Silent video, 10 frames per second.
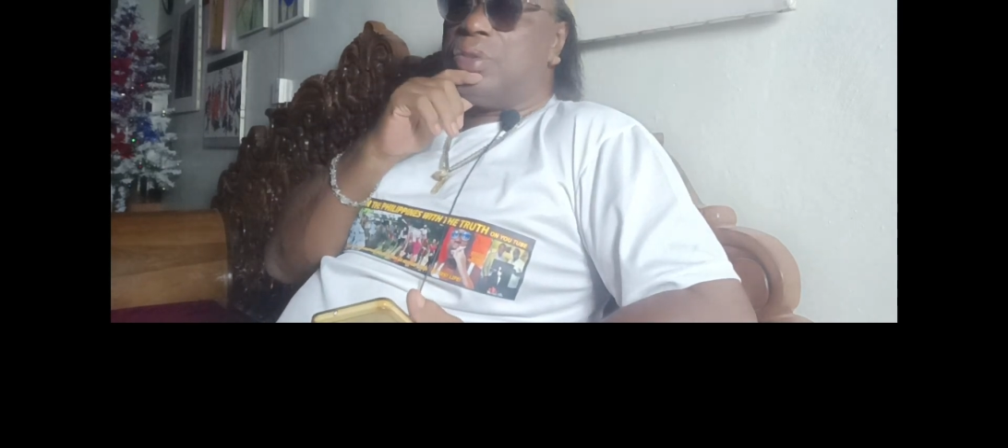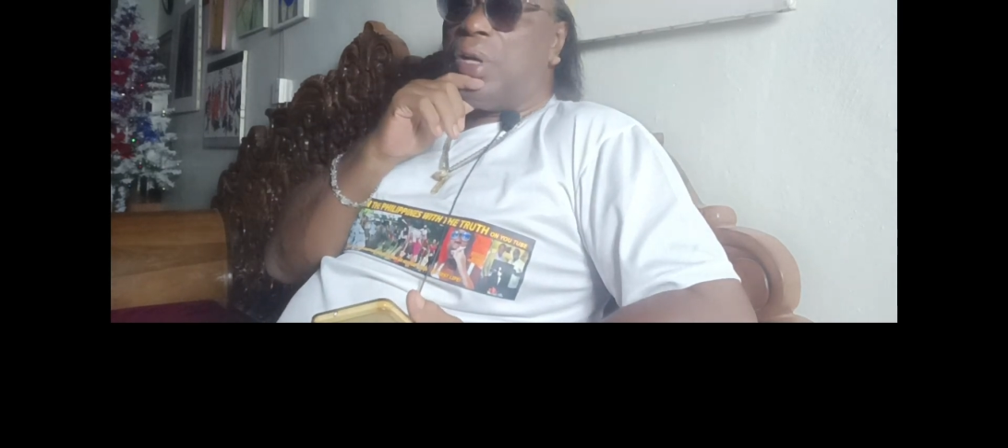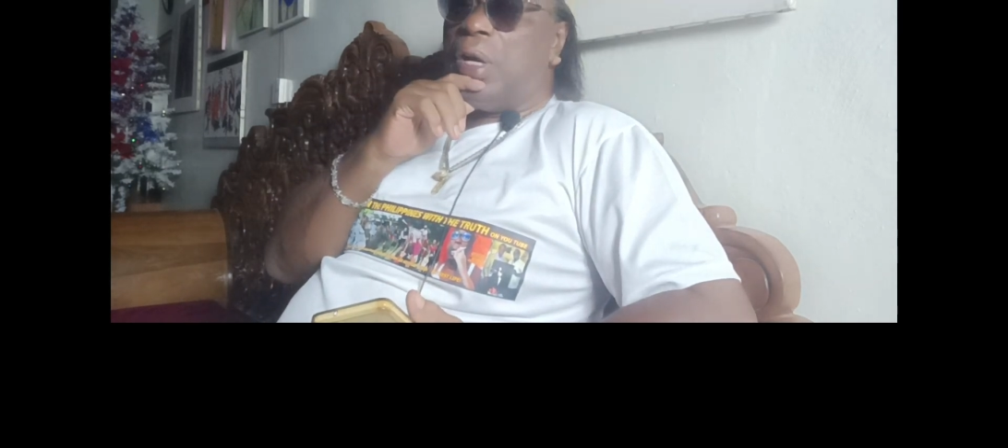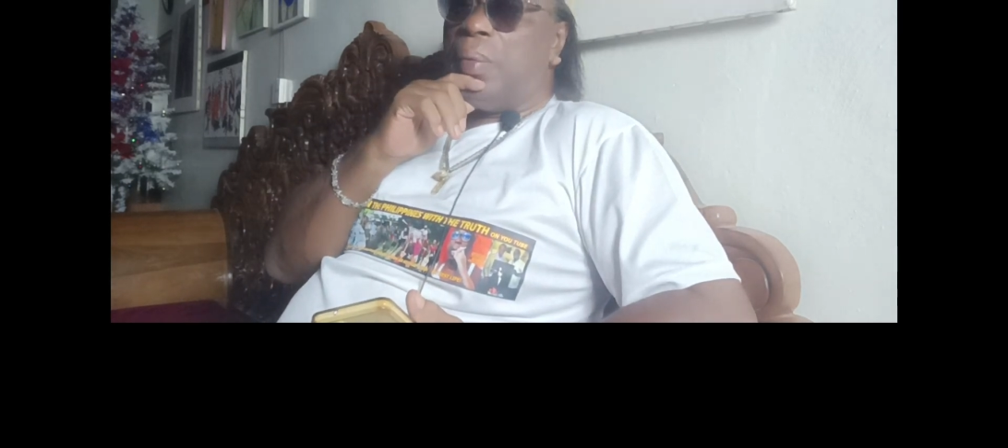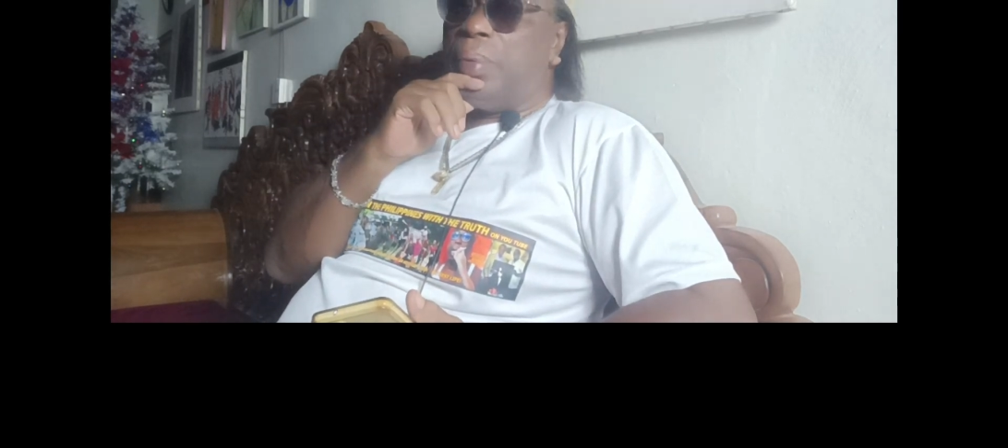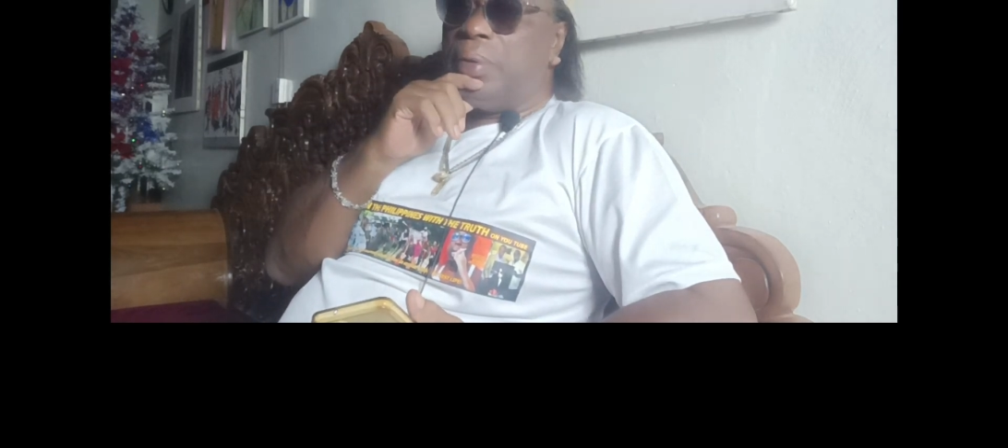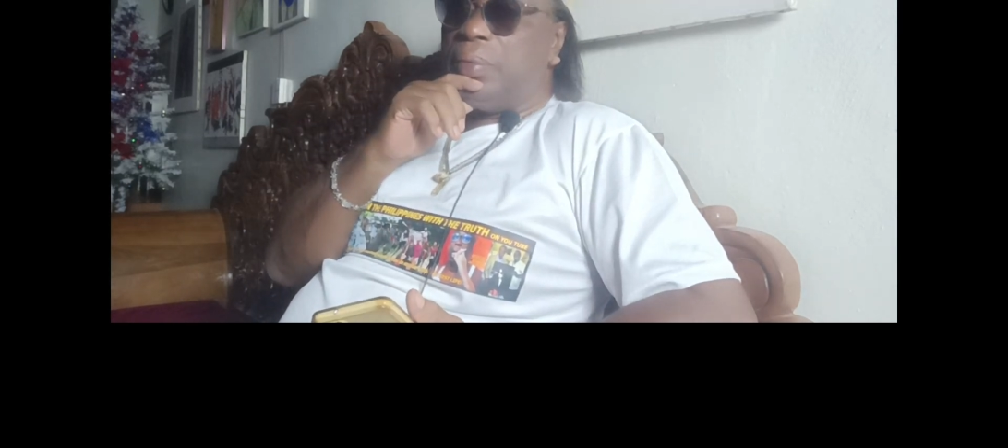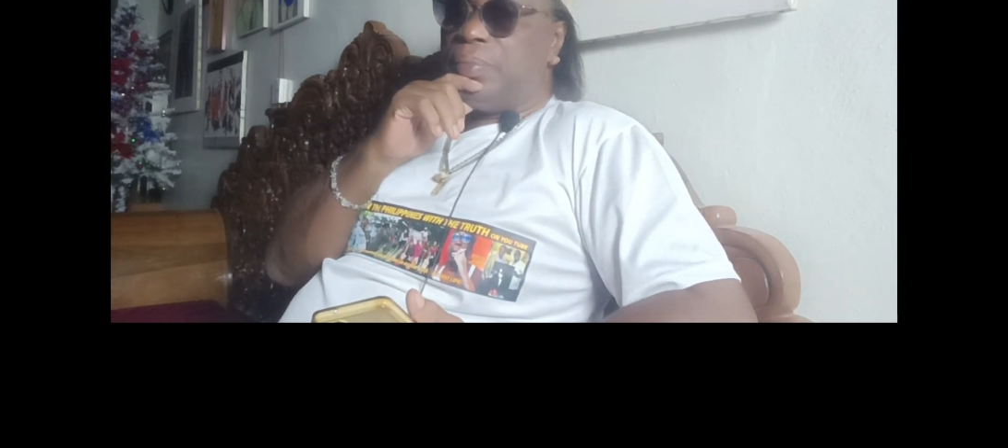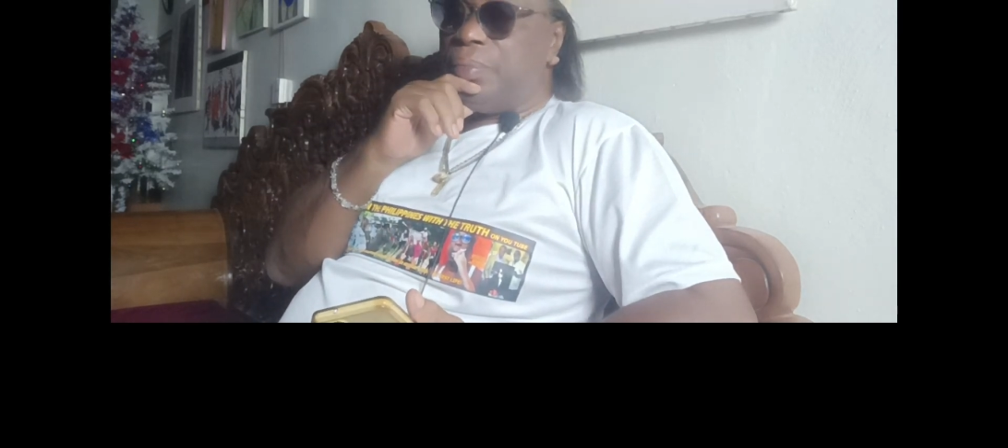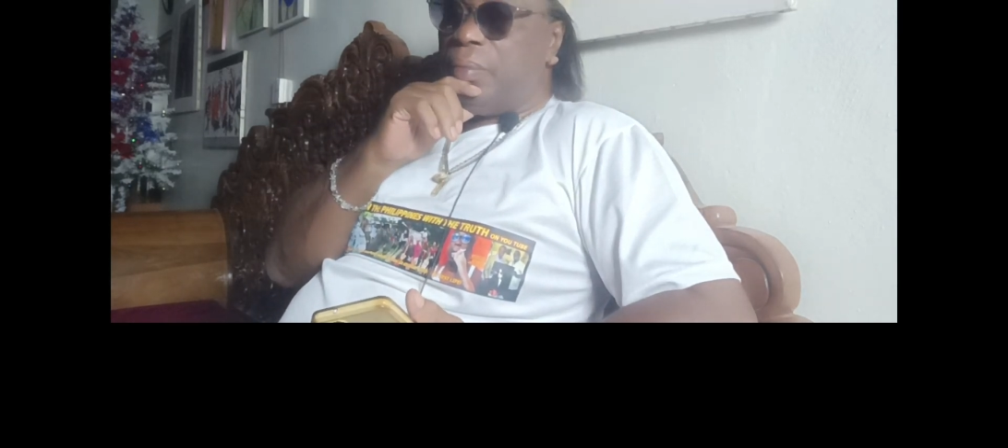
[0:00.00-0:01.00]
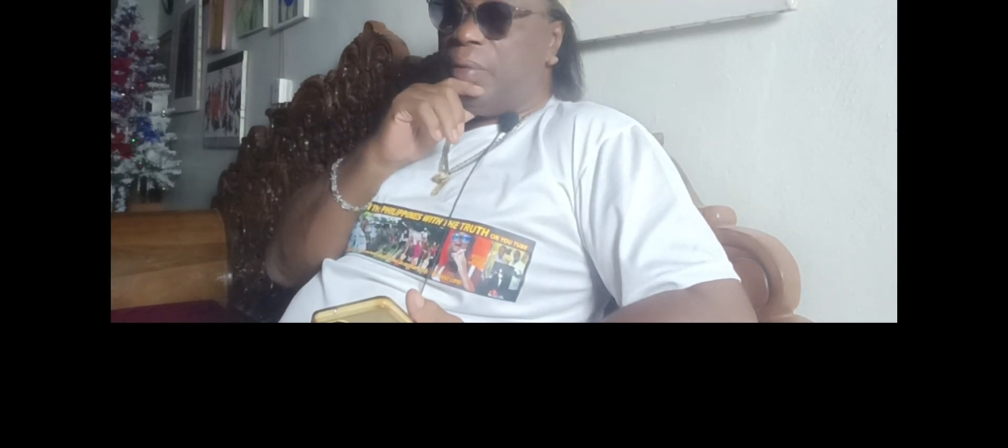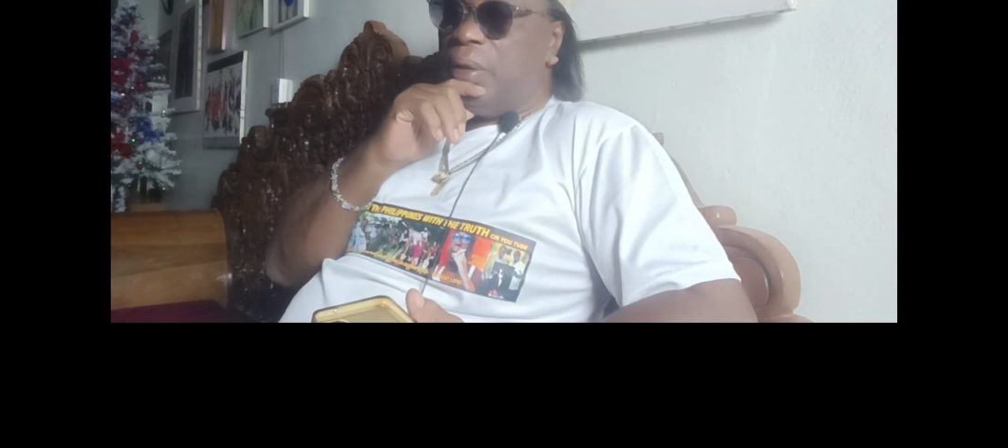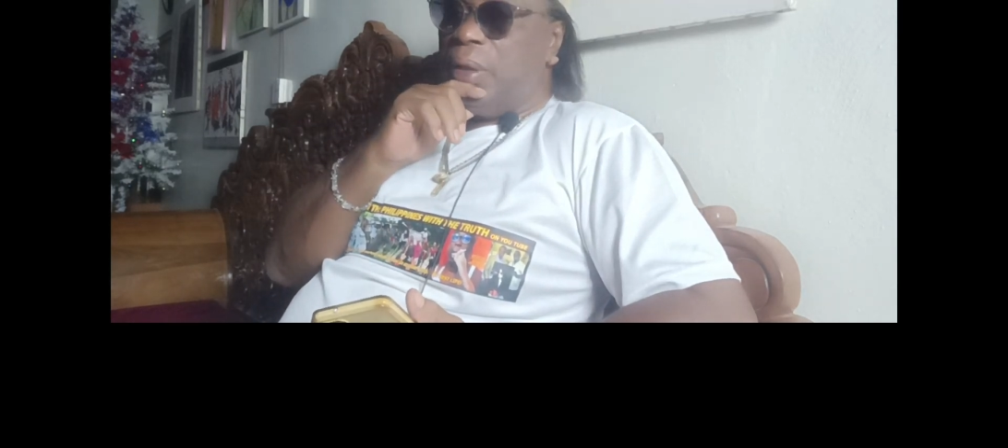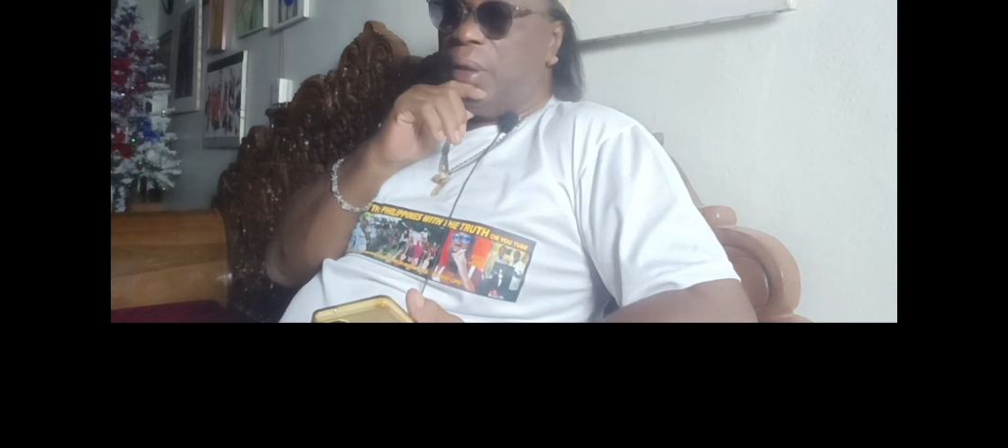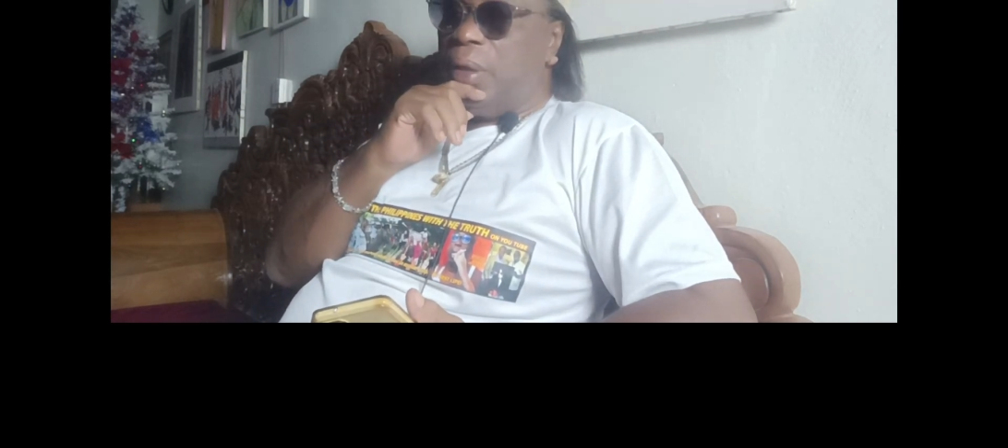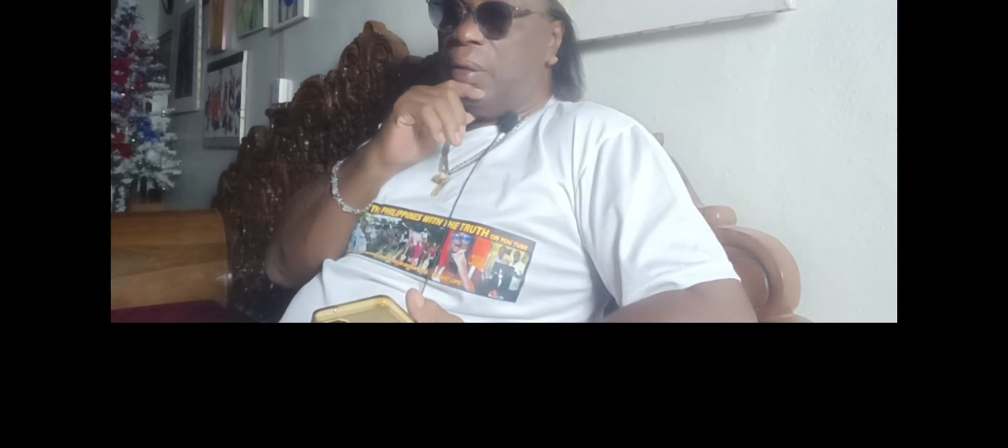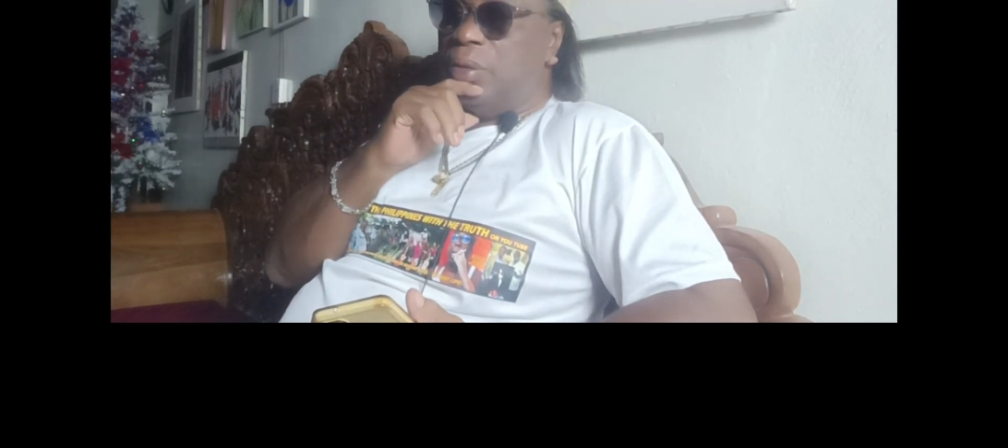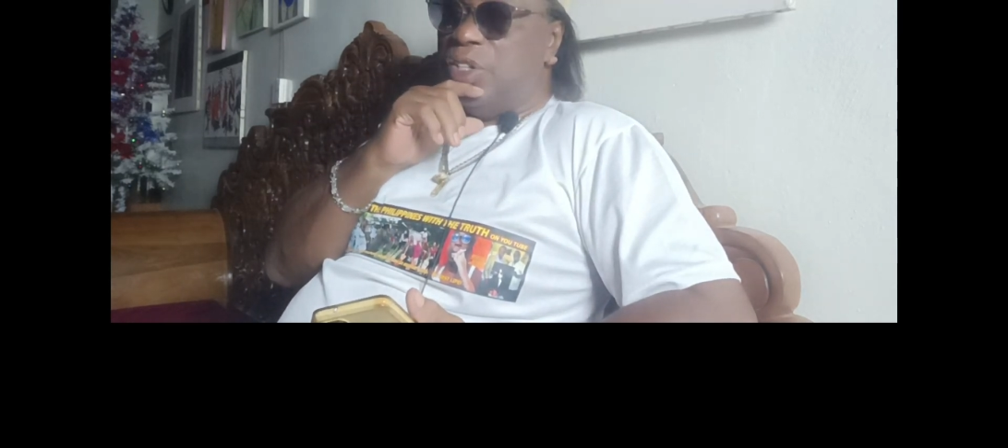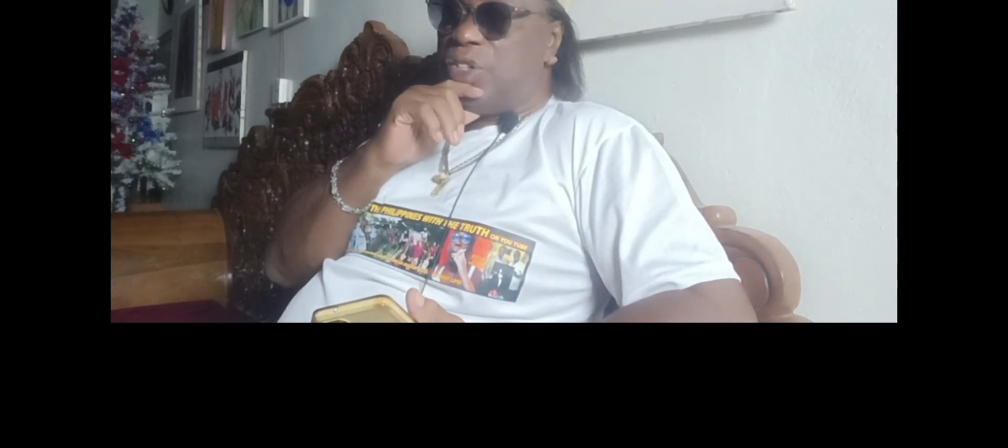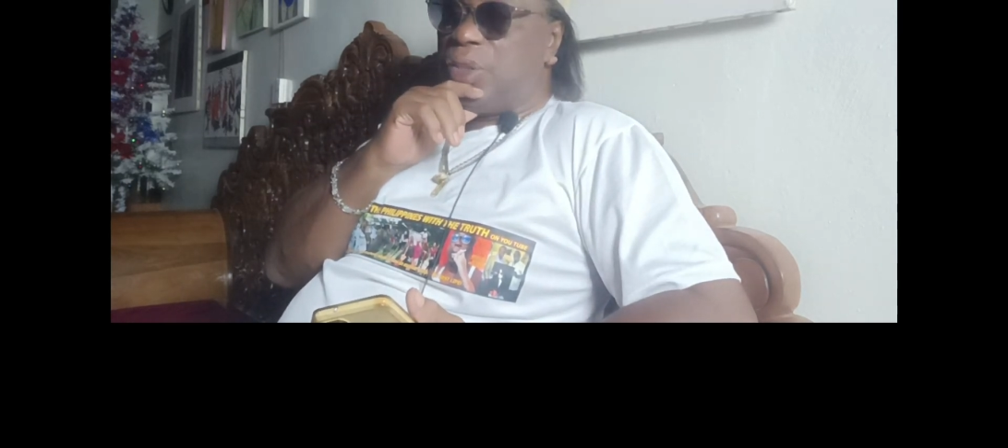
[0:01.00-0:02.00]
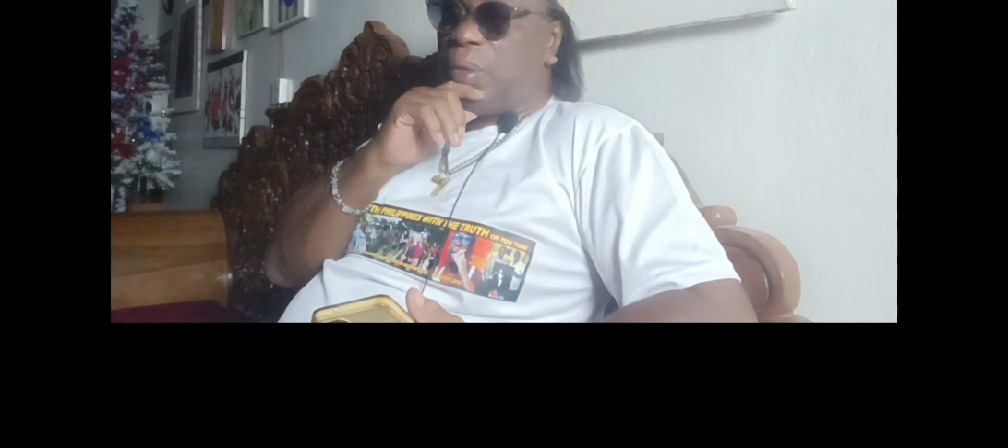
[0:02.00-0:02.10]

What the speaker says: job teaching